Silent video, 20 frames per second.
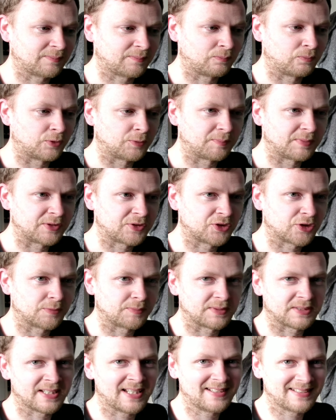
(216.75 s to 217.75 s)
Would be
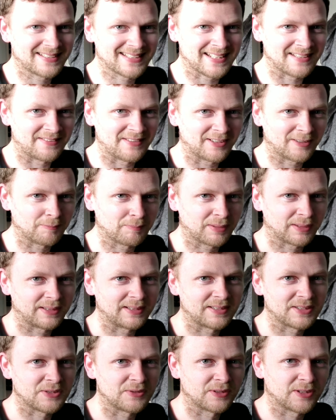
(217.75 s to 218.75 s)
stupid to not play
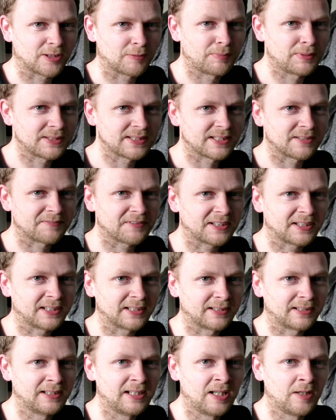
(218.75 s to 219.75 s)
2 copies of
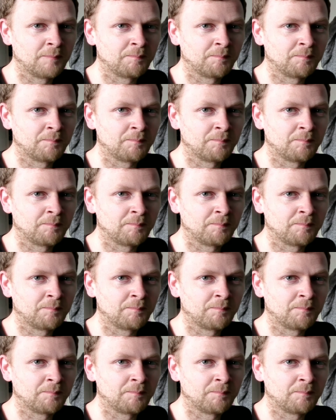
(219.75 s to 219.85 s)
Ella.